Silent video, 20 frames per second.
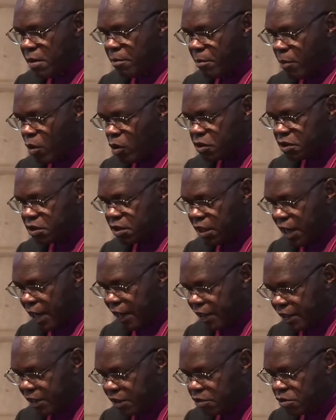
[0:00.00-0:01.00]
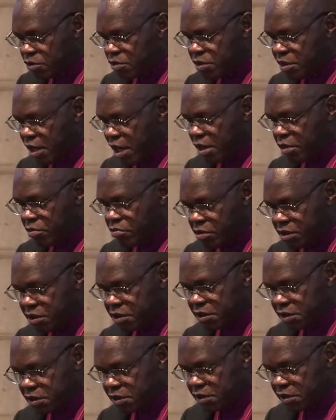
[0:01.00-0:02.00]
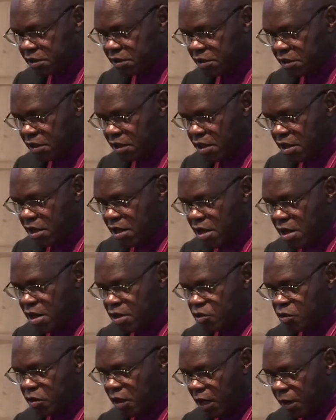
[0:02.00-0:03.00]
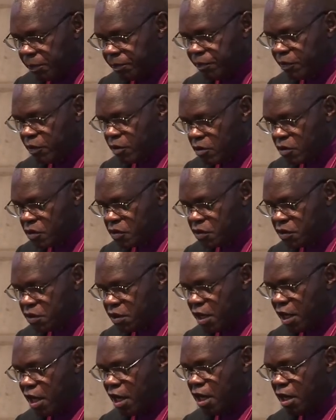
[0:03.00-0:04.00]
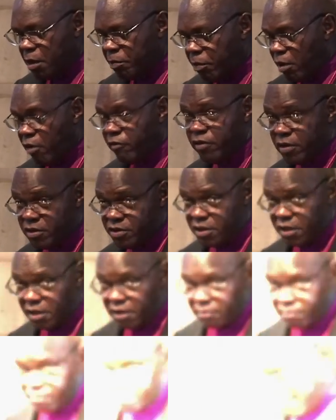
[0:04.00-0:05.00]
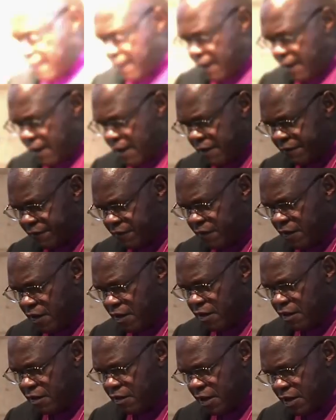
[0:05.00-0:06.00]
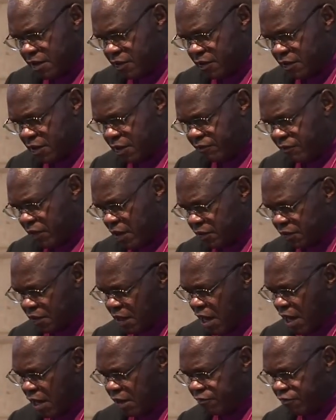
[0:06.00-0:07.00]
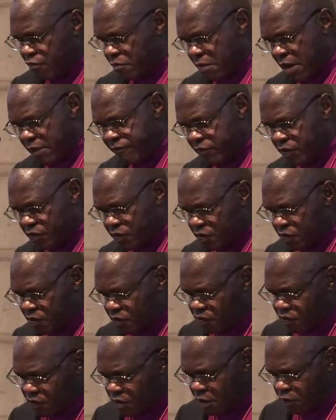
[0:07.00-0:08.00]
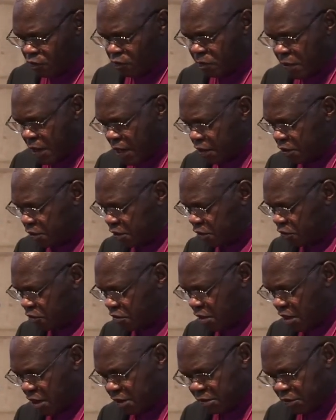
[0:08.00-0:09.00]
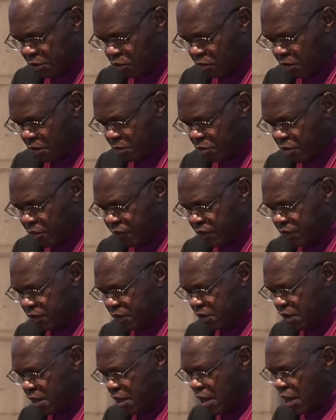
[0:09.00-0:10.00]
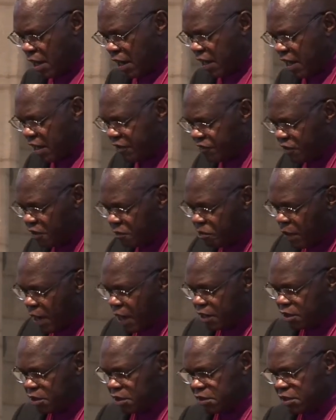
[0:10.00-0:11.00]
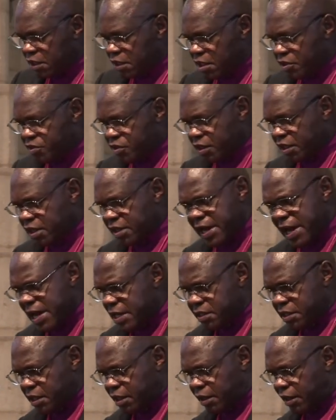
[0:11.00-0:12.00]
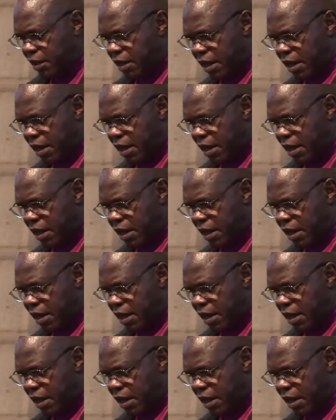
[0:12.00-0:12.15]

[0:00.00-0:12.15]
most likely to take risks to help those in poverty. I have seen this at first hand from my visits to parishes throughout the northern province. I have seen parishes undertaking excellent